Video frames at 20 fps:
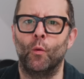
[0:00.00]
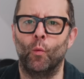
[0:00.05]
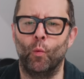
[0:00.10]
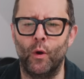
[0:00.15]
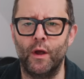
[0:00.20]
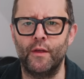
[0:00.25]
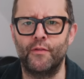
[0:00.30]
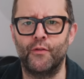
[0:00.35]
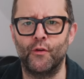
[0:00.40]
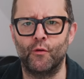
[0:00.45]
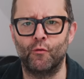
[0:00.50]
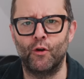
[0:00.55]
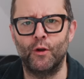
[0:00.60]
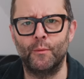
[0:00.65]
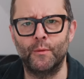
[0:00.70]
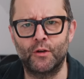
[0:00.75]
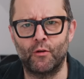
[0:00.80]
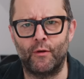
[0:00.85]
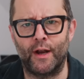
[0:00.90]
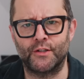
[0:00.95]
with the
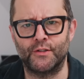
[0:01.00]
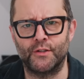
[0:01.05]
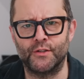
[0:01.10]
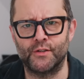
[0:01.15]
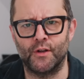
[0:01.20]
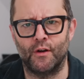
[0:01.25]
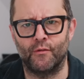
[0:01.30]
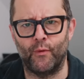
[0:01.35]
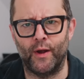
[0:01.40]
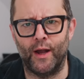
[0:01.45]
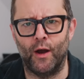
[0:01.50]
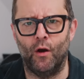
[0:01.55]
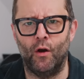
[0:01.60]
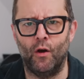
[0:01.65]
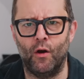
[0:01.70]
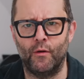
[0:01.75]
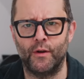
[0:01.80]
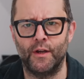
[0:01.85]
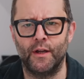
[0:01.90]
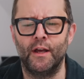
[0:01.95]
room correction software
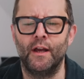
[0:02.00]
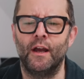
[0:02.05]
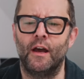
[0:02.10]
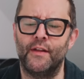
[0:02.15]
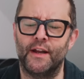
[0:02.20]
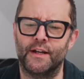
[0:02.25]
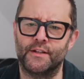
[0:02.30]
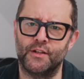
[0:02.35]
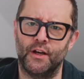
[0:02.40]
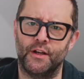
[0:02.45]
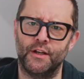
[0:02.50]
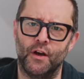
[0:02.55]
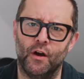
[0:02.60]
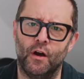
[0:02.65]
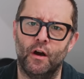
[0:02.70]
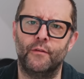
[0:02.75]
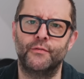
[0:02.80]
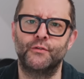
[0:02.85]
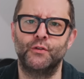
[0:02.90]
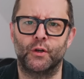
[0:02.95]
on, then I turned it
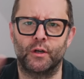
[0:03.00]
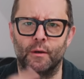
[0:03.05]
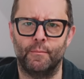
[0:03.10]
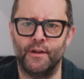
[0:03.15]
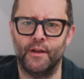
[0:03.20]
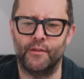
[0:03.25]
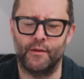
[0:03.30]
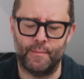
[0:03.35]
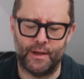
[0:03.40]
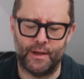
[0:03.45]
off, took another